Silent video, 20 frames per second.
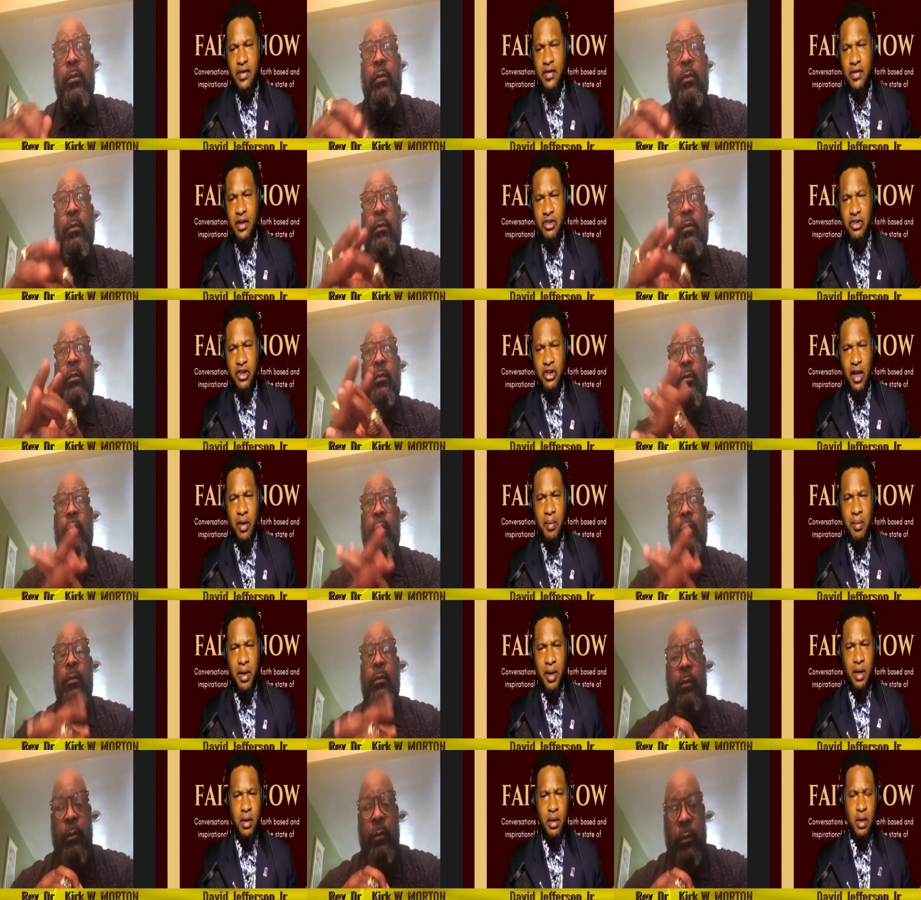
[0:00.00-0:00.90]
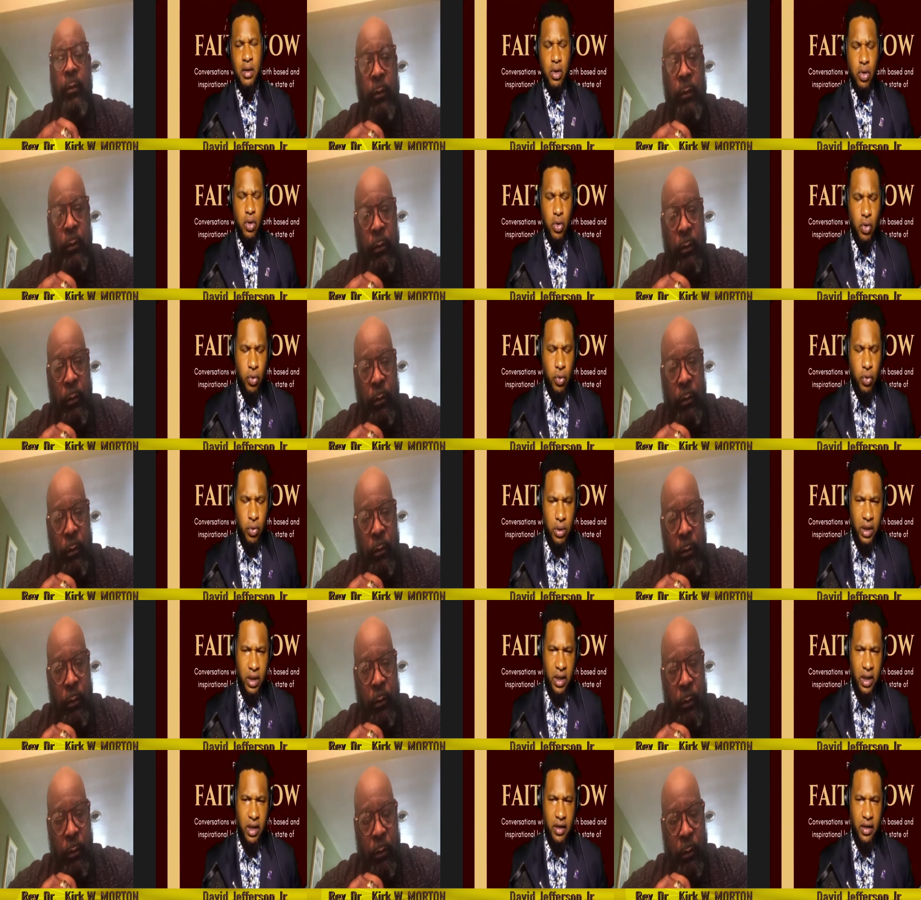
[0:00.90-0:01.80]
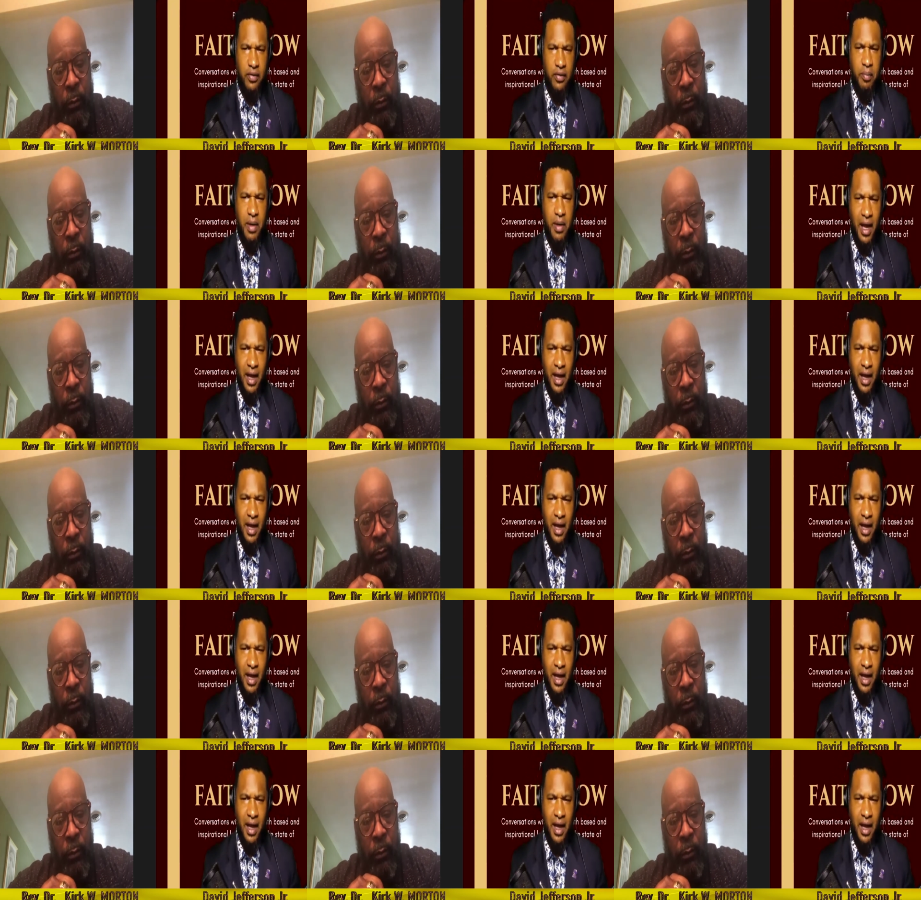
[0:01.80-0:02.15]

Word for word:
Speaker 1: a gentleman who leads by